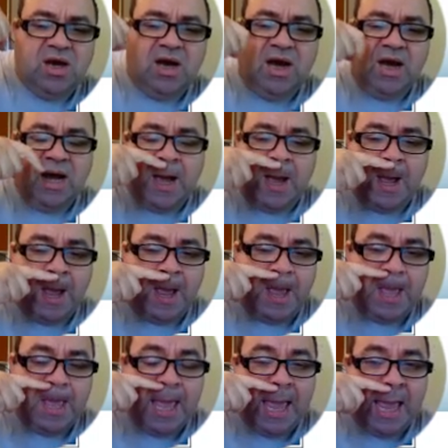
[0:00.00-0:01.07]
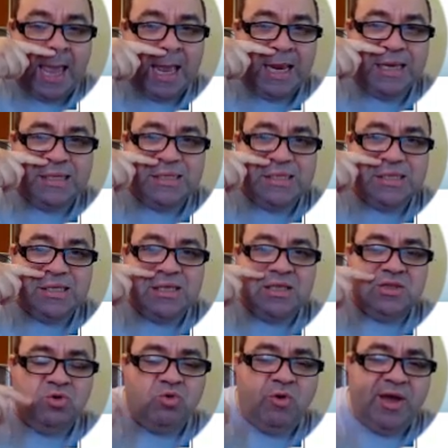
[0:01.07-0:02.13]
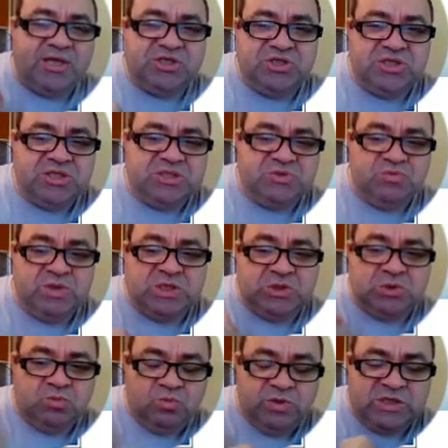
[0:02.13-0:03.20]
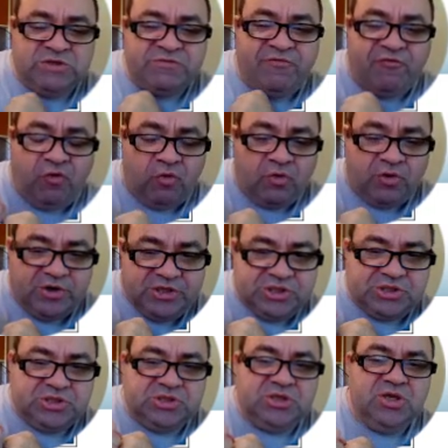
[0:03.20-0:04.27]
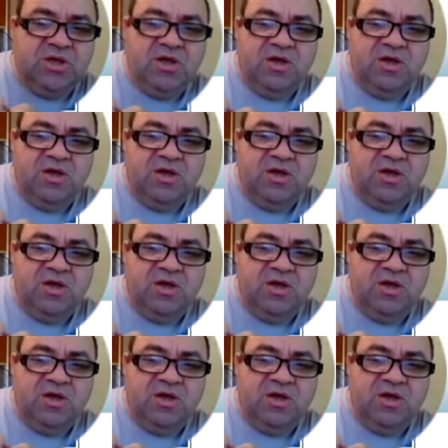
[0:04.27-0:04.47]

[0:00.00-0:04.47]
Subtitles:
And the question is which force